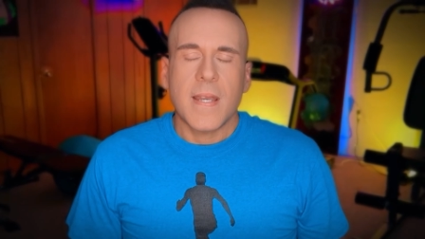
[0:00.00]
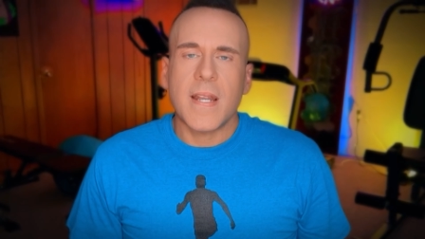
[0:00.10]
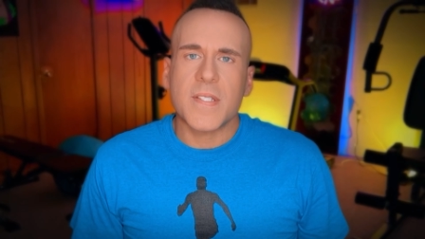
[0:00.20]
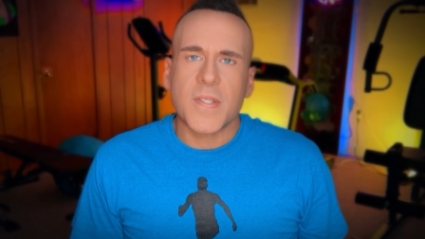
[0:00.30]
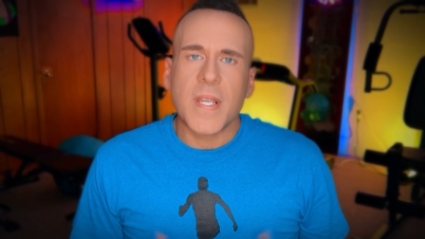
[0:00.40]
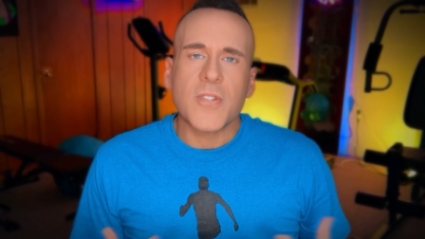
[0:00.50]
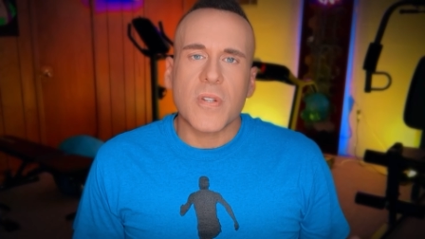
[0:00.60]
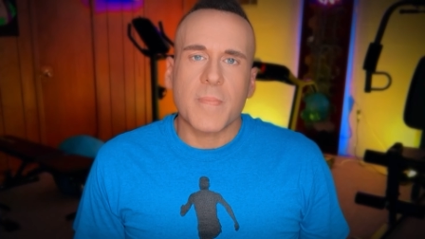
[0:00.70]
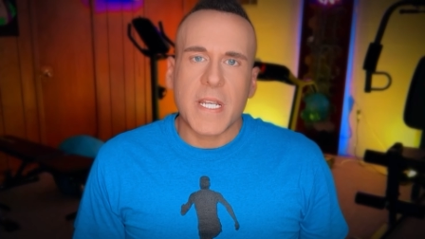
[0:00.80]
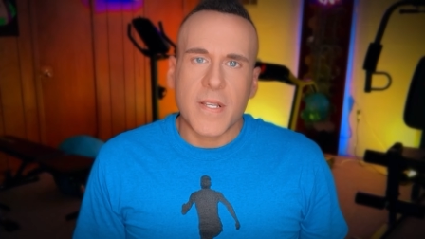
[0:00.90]
It is essential
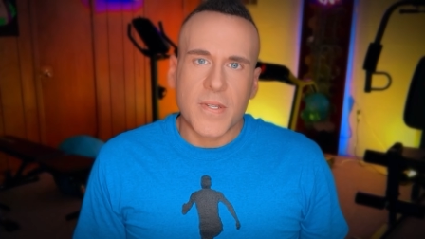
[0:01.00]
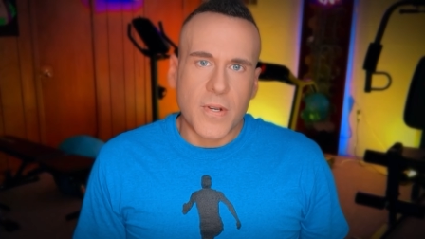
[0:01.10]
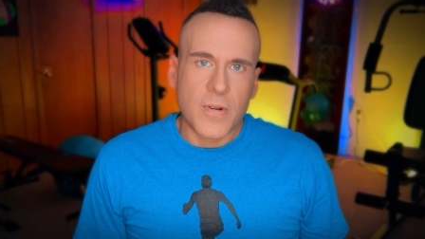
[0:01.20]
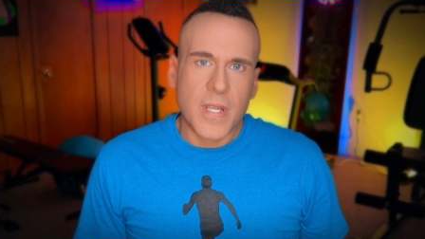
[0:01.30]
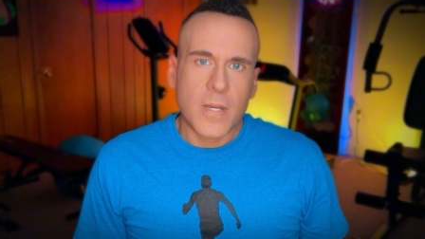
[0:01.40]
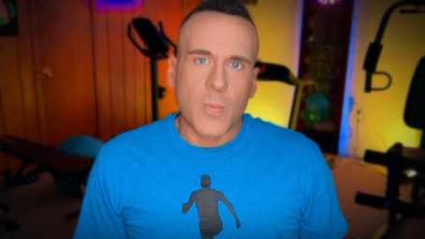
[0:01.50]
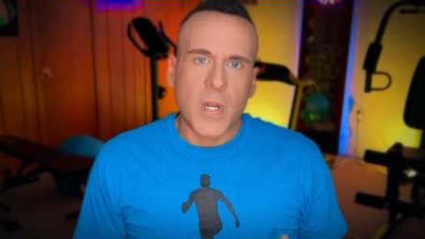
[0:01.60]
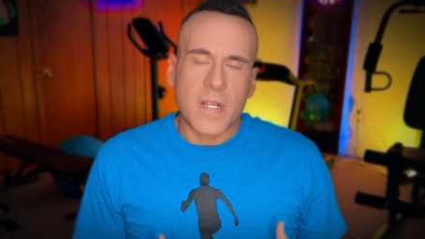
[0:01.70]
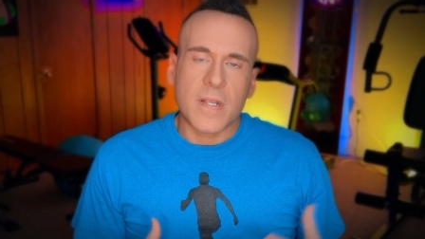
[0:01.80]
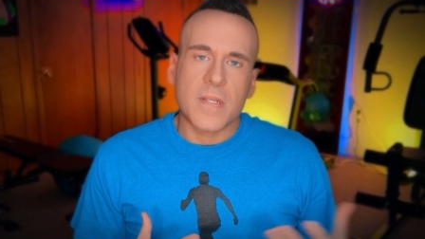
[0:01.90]
to be discerning
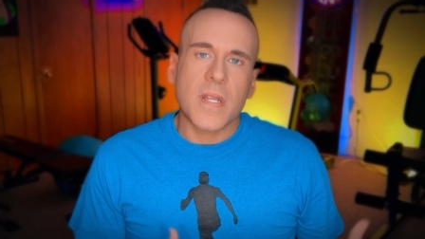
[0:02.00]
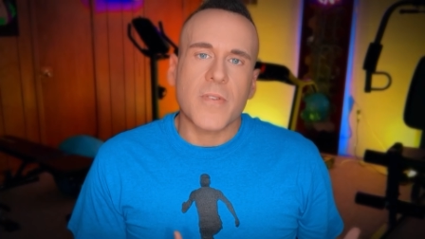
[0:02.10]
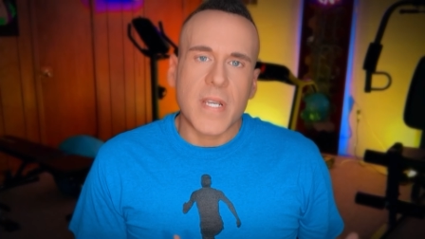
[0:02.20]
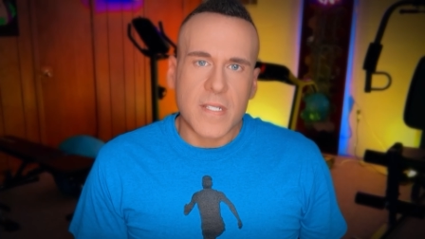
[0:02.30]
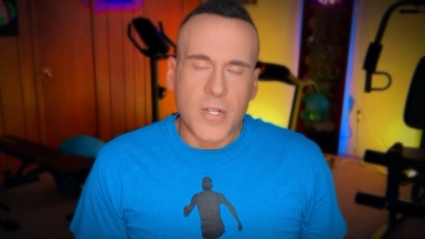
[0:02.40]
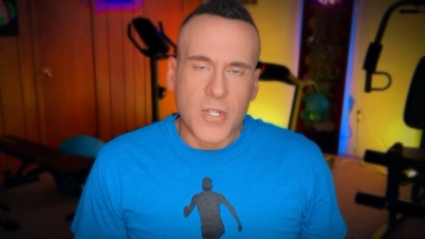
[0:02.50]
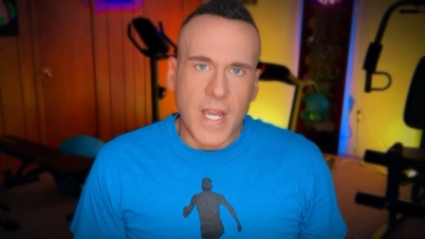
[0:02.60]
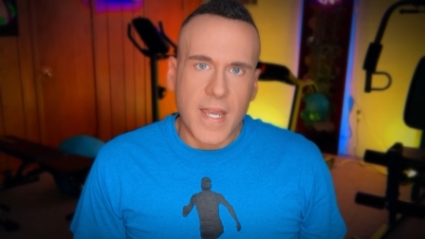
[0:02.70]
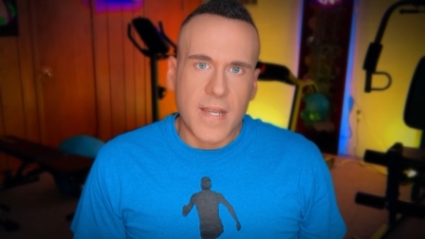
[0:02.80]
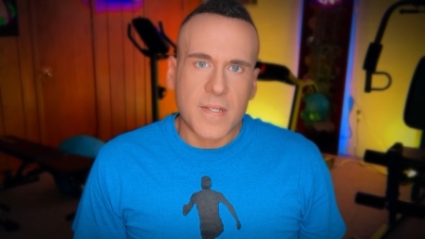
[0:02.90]
when considering such
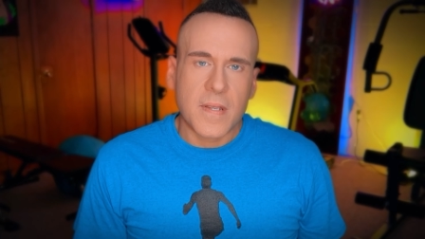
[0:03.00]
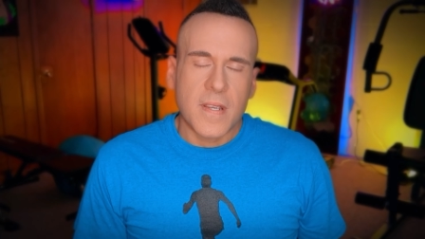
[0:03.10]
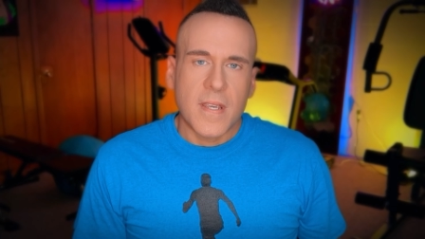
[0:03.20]
diets,